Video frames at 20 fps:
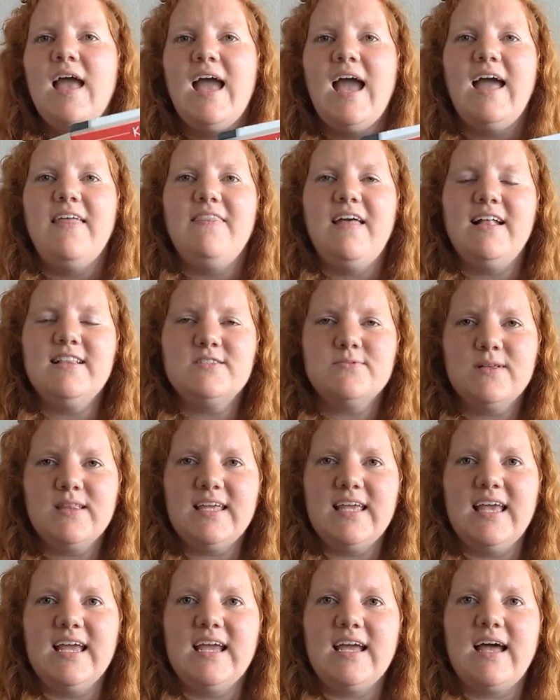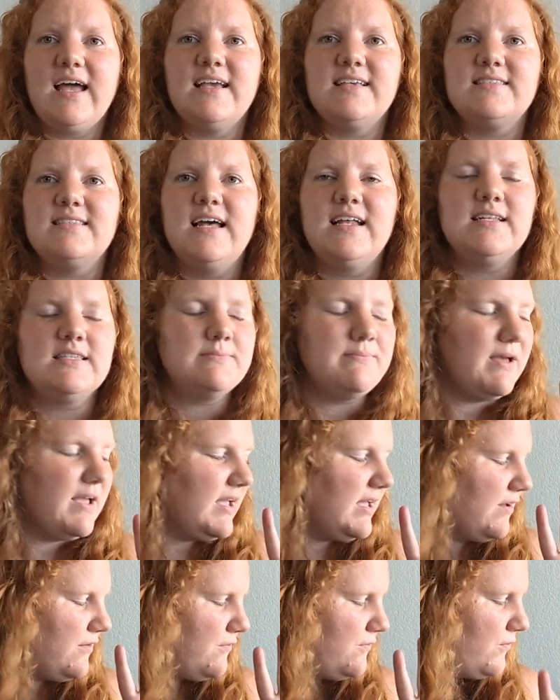And that's really it, guys. That is
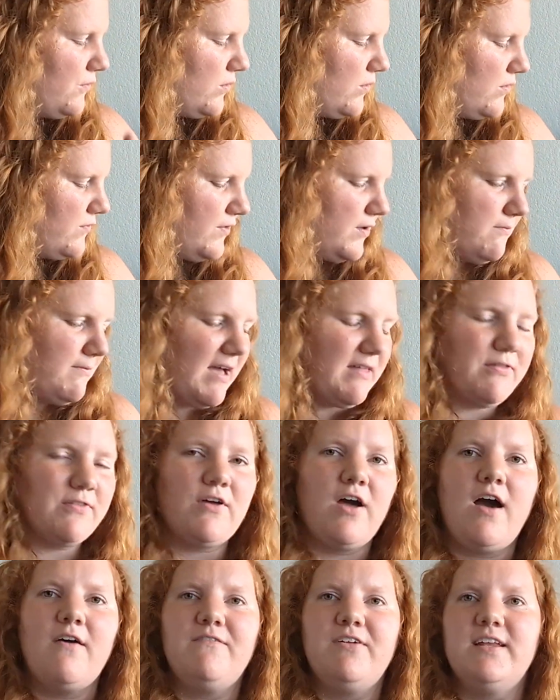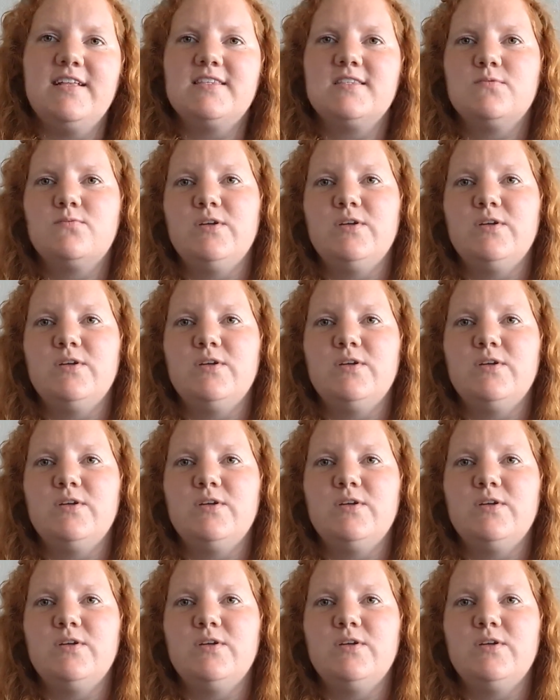my full review of Math with Confidence.